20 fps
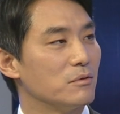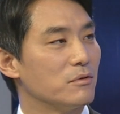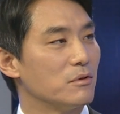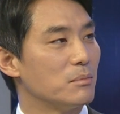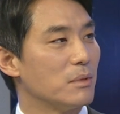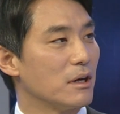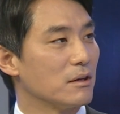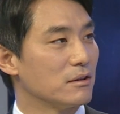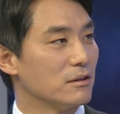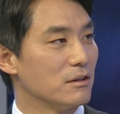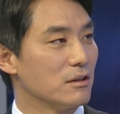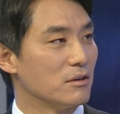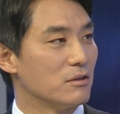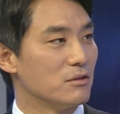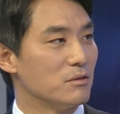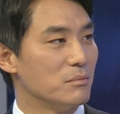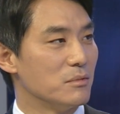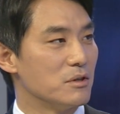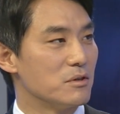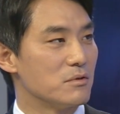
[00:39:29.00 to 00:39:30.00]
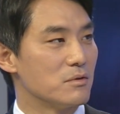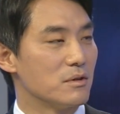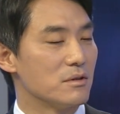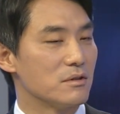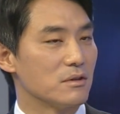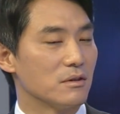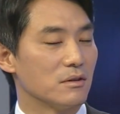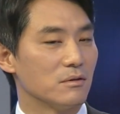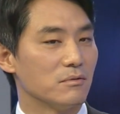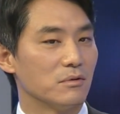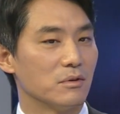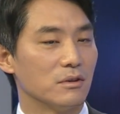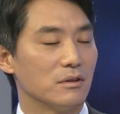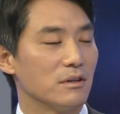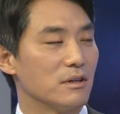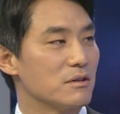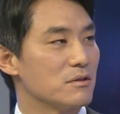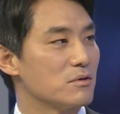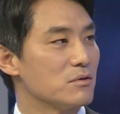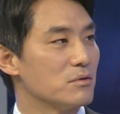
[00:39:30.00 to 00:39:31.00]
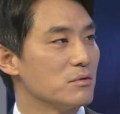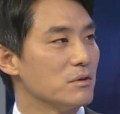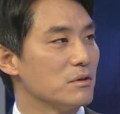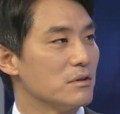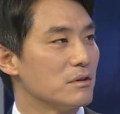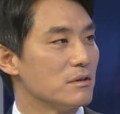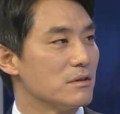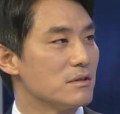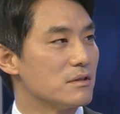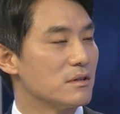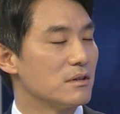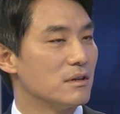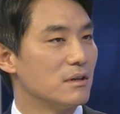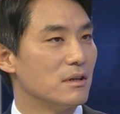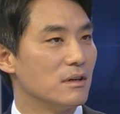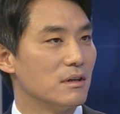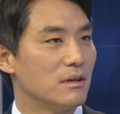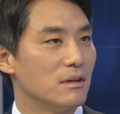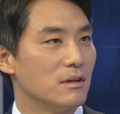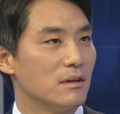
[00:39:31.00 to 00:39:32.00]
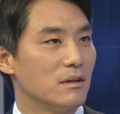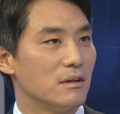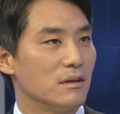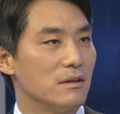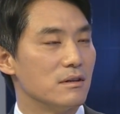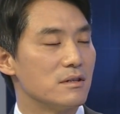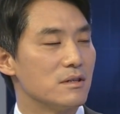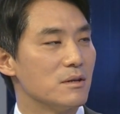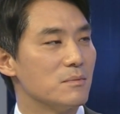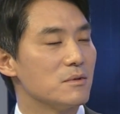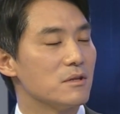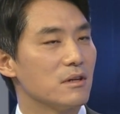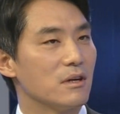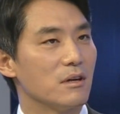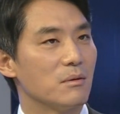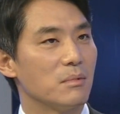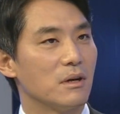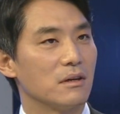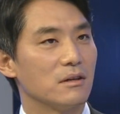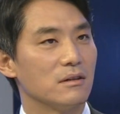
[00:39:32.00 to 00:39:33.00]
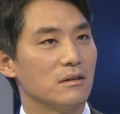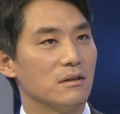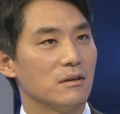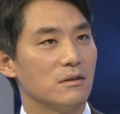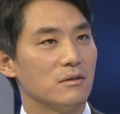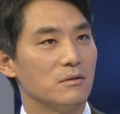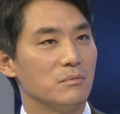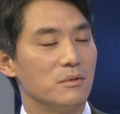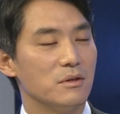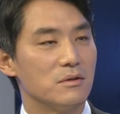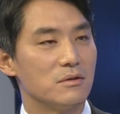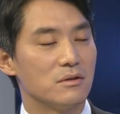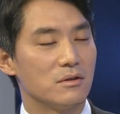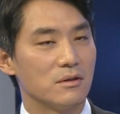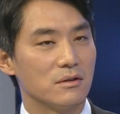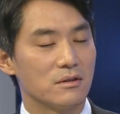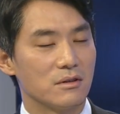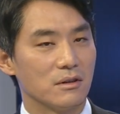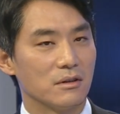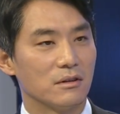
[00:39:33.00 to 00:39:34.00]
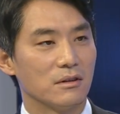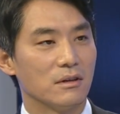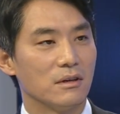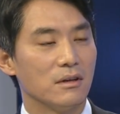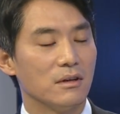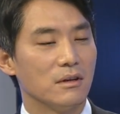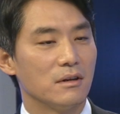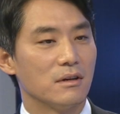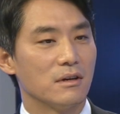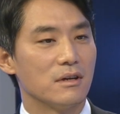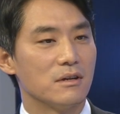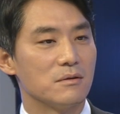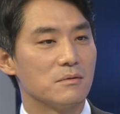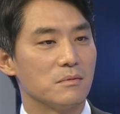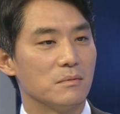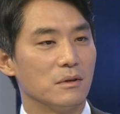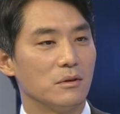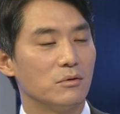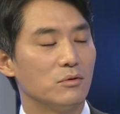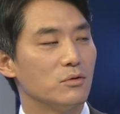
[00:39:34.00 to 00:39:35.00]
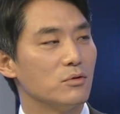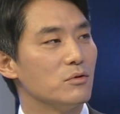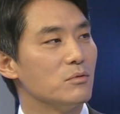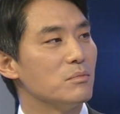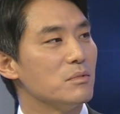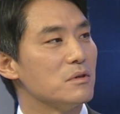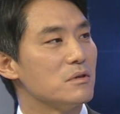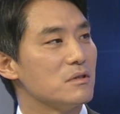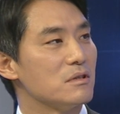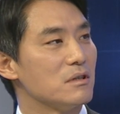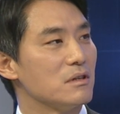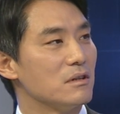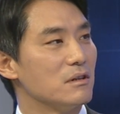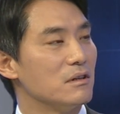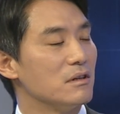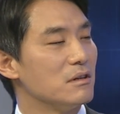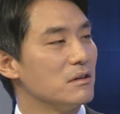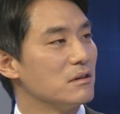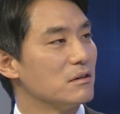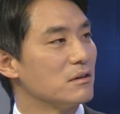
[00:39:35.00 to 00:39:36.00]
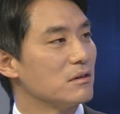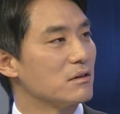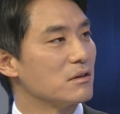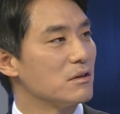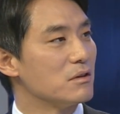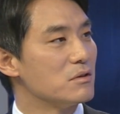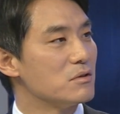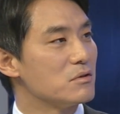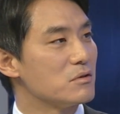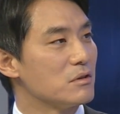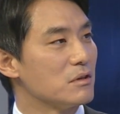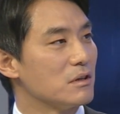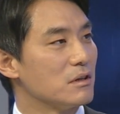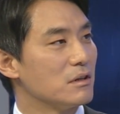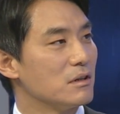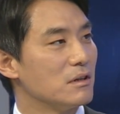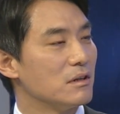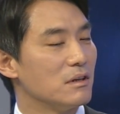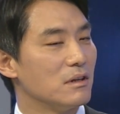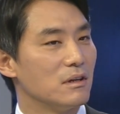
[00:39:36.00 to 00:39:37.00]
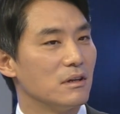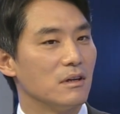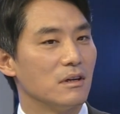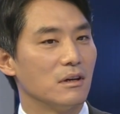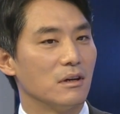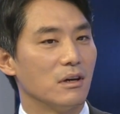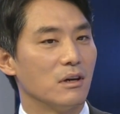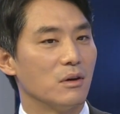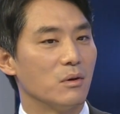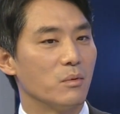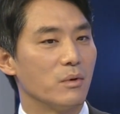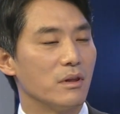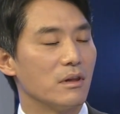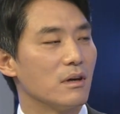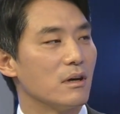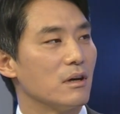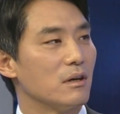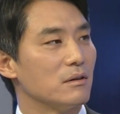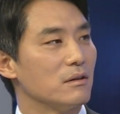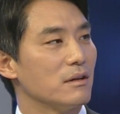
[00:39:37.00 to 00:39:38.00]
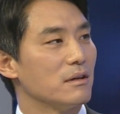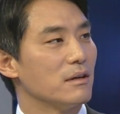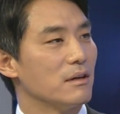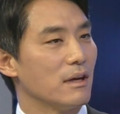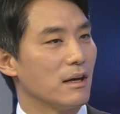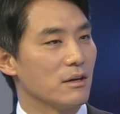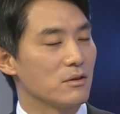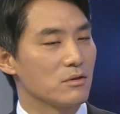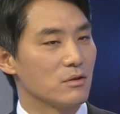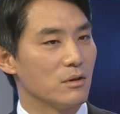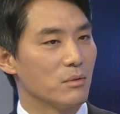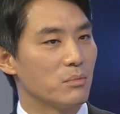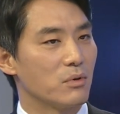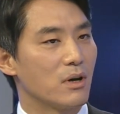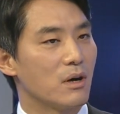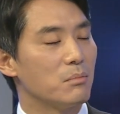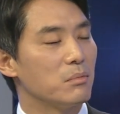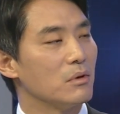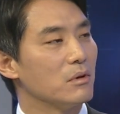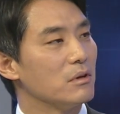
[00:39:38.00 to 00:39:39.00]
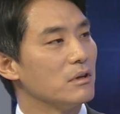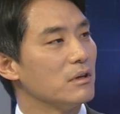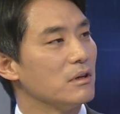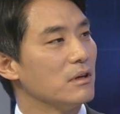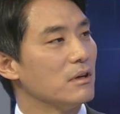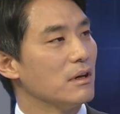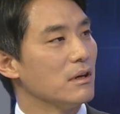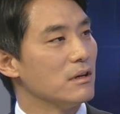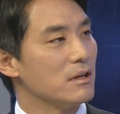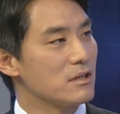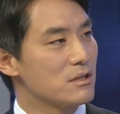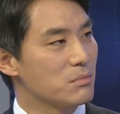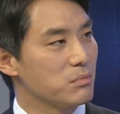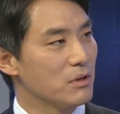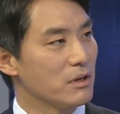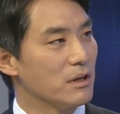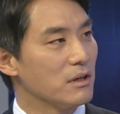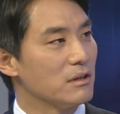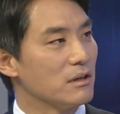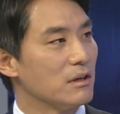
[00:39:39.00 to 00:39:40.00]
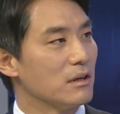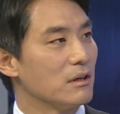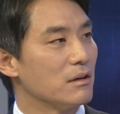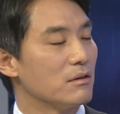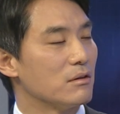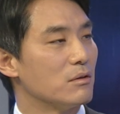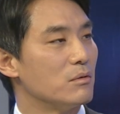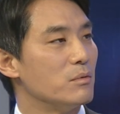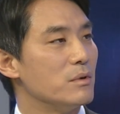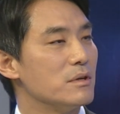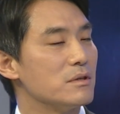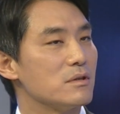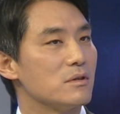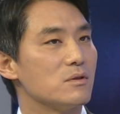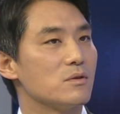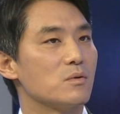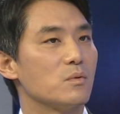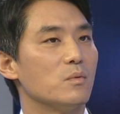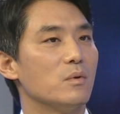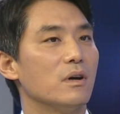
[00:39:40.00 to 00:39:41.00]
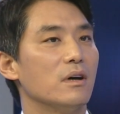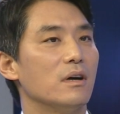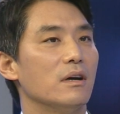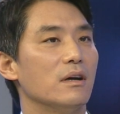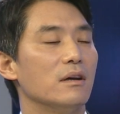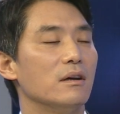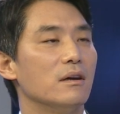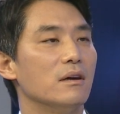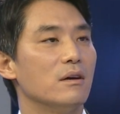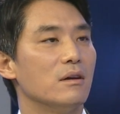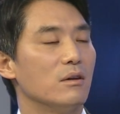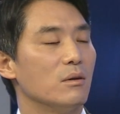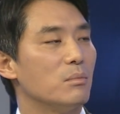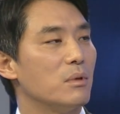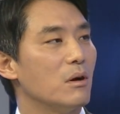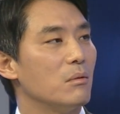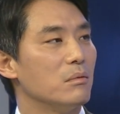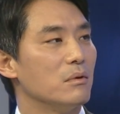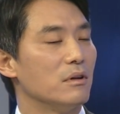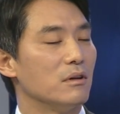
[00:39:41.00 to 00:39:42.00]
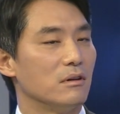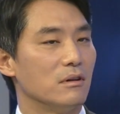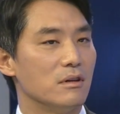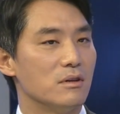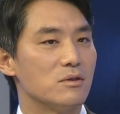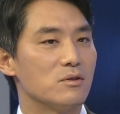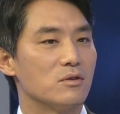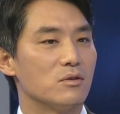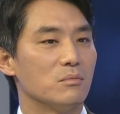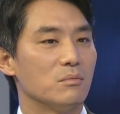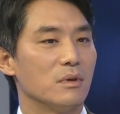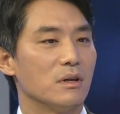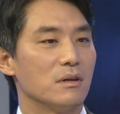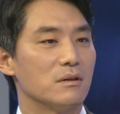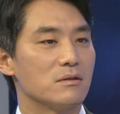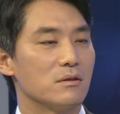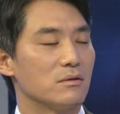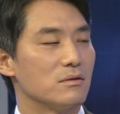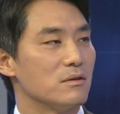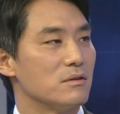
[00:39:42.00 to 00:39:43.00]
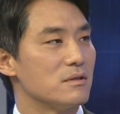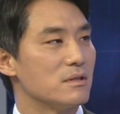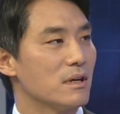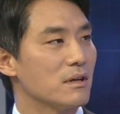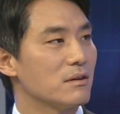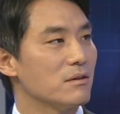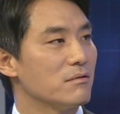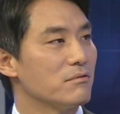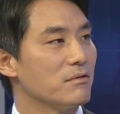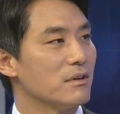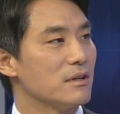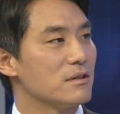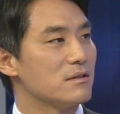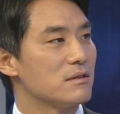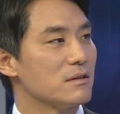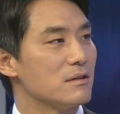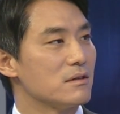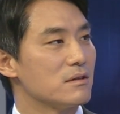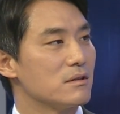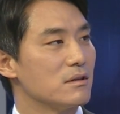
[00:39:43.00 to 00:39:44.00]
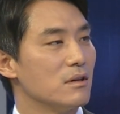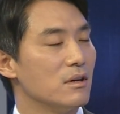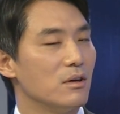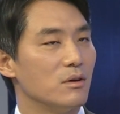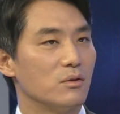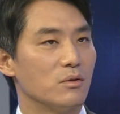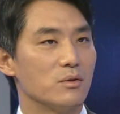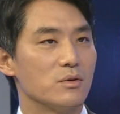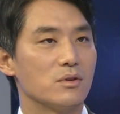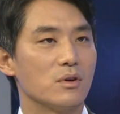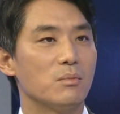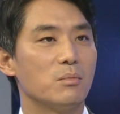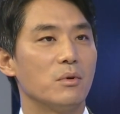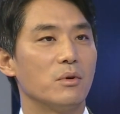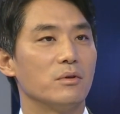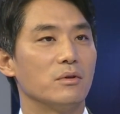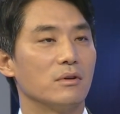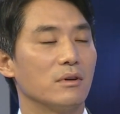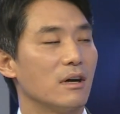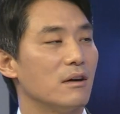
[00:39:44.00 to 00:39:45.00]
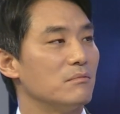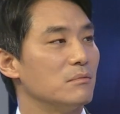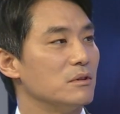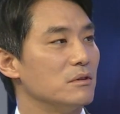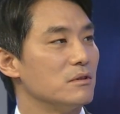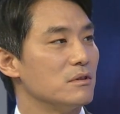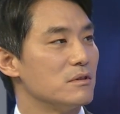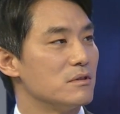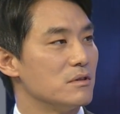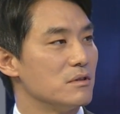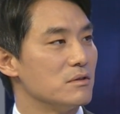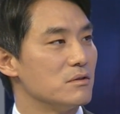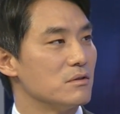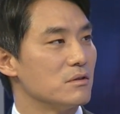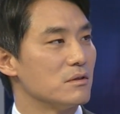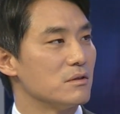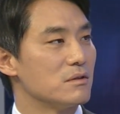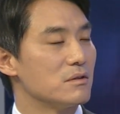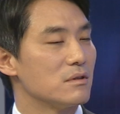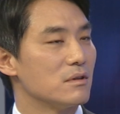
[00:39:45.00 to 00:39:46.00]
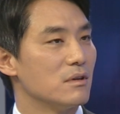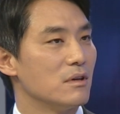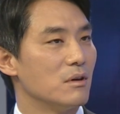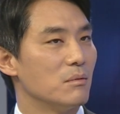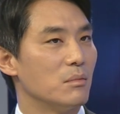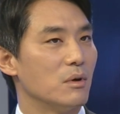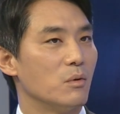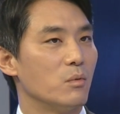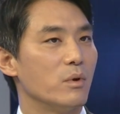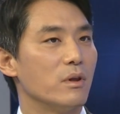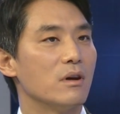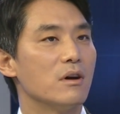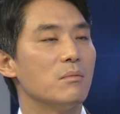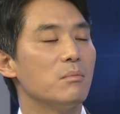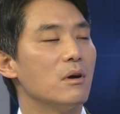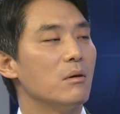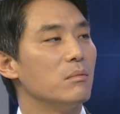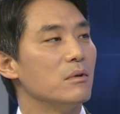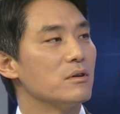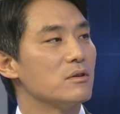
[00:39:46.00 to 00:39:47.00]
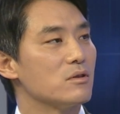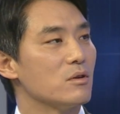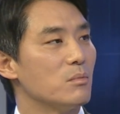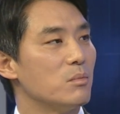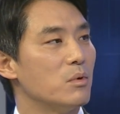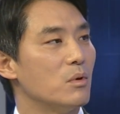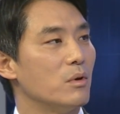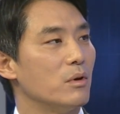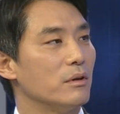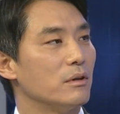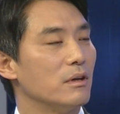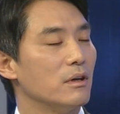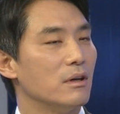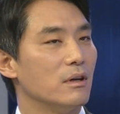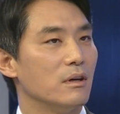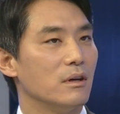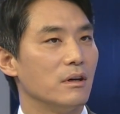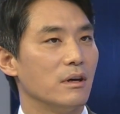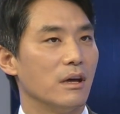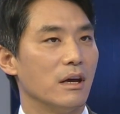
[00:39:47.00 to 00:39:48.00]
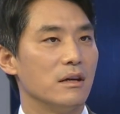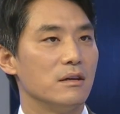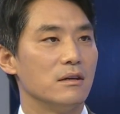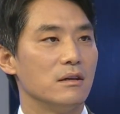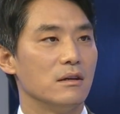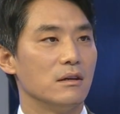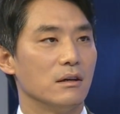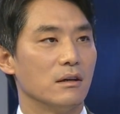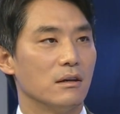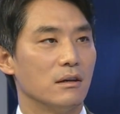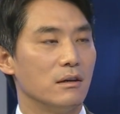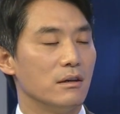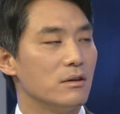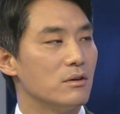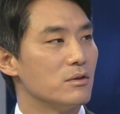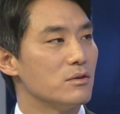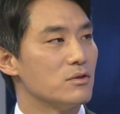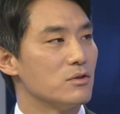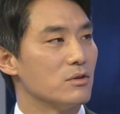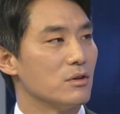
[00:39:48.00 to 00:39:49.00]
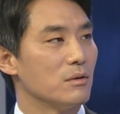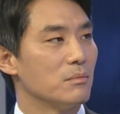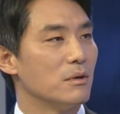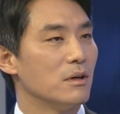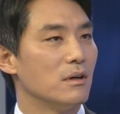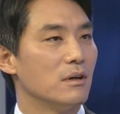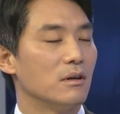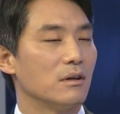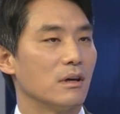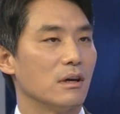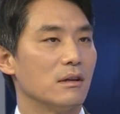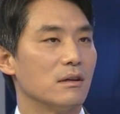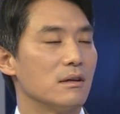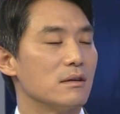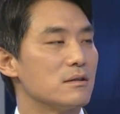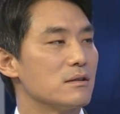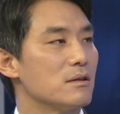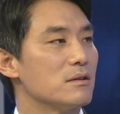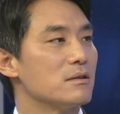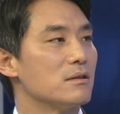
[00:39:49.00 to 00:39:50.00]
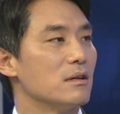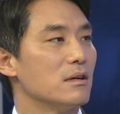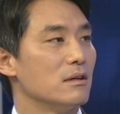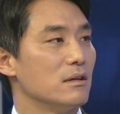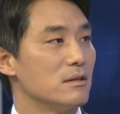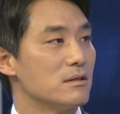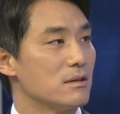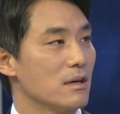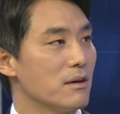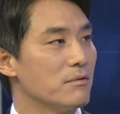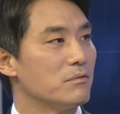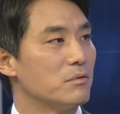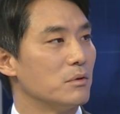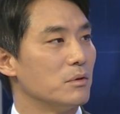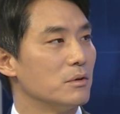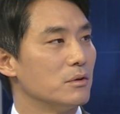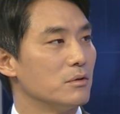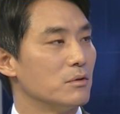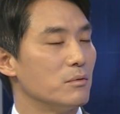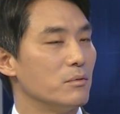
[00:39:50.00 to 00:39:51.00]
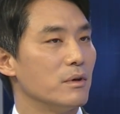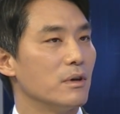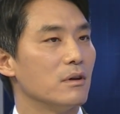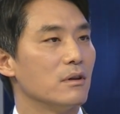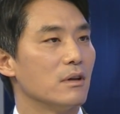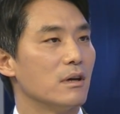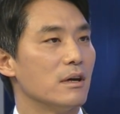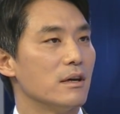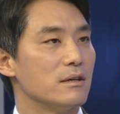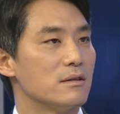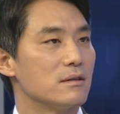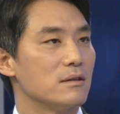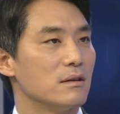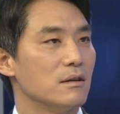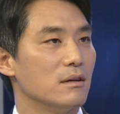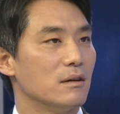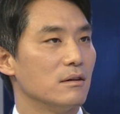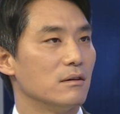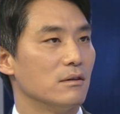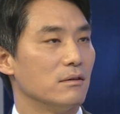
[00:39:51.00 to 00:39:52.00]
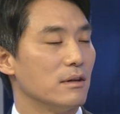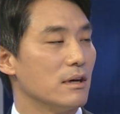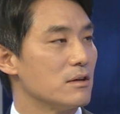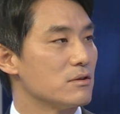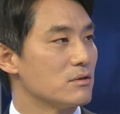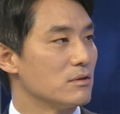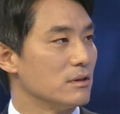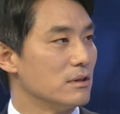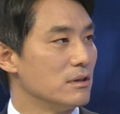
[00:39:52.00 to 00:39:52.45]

for Park Geun-hye administration for the next 2 years. It seems like Park Geun-hye administration has been too busy leading the country without actually properly explaining the reasons why the public needs to make certain sacrifices to support the government decisions. But without public support, any leadership cannot sustain its effort to realize the national